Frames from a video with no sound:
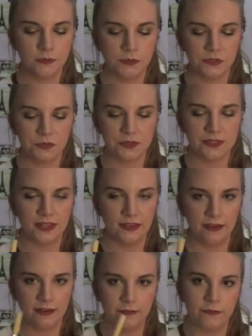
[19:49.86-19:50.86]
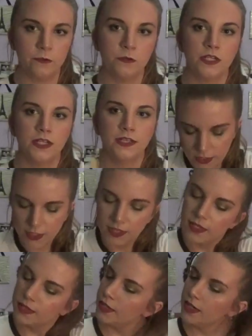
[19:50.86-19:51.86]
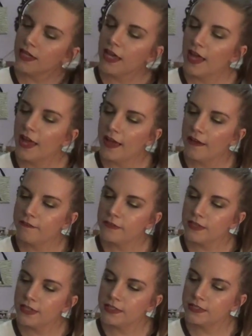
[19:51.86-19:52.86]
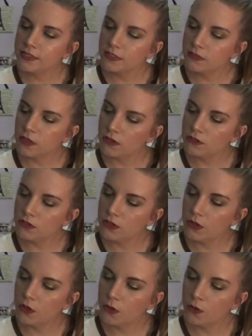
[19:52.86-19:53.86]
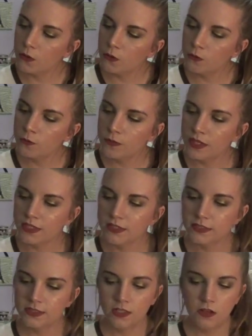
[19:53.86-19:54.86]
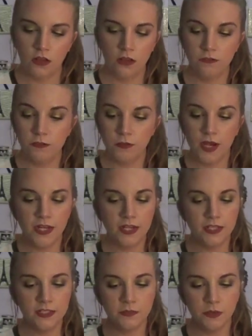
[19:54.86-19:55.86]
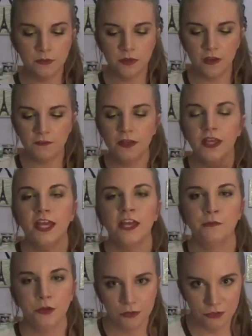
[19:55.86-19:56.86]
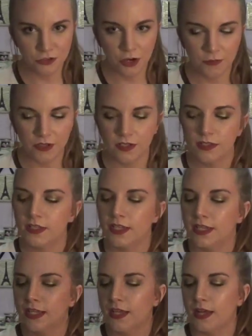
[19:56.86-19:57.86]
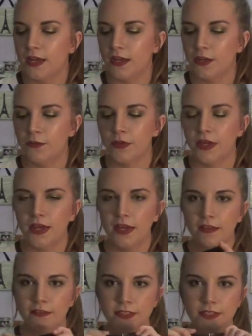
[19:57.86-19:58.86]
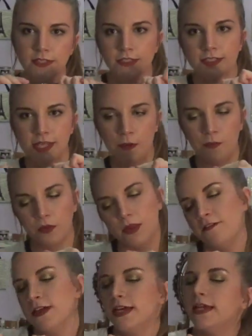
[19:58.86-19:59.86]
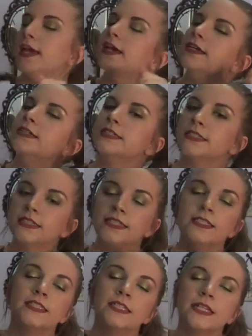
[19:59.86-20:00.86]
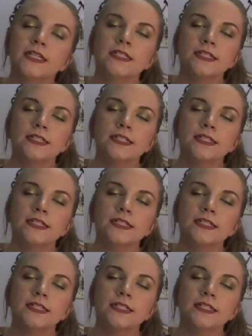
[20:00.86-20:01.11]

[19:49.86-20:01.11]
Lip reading: which was kind of annoying. Then I have this Lancome, all of the writing is rubbed off, Hypnos Drama. I had this little sample of it, and this is